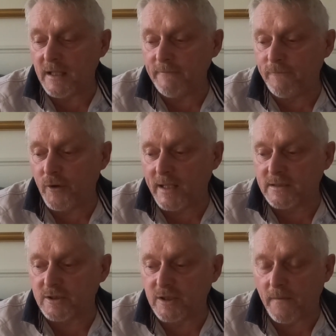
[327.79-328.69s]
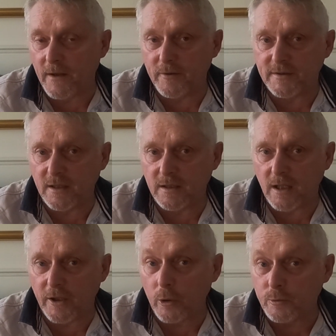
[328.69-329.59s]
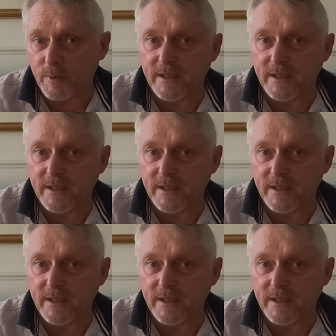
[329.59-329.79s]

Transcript: In France there is an oak